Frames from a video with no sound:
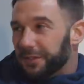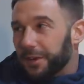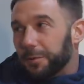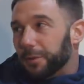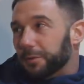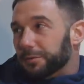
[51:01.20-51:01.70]
to
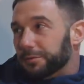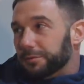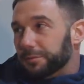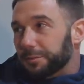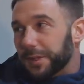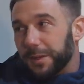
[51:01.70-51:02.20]
dribble,
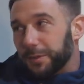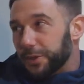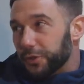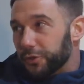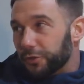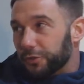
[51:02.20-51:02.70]
being able
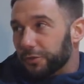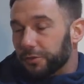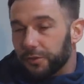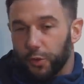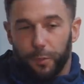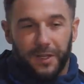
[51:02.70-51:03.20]
to shoot,
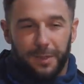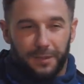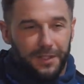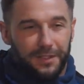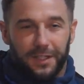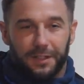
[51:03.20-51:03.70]
not being
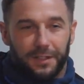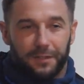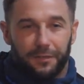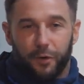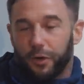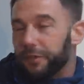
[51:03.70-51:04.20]
able to do
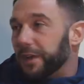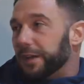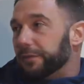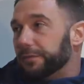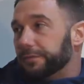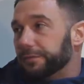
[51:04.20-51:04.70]
like
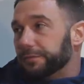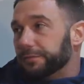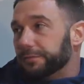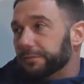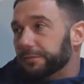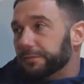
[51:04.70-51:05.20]
45
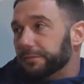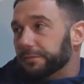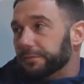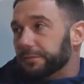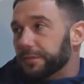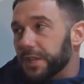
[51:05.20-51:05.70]

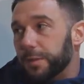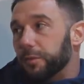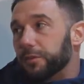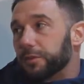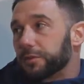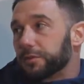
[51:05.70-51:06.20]
step
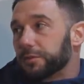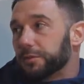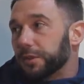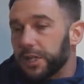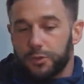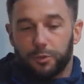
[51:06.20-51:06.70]
overs. Mm.
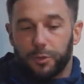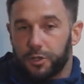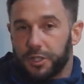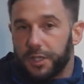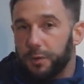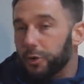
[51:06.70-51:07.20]
And that's not
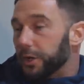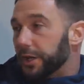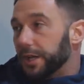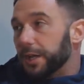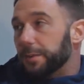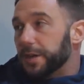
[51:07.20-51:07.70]
because I did want
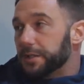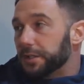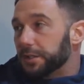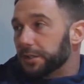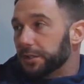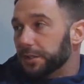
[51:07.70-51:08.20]
to create a Messi,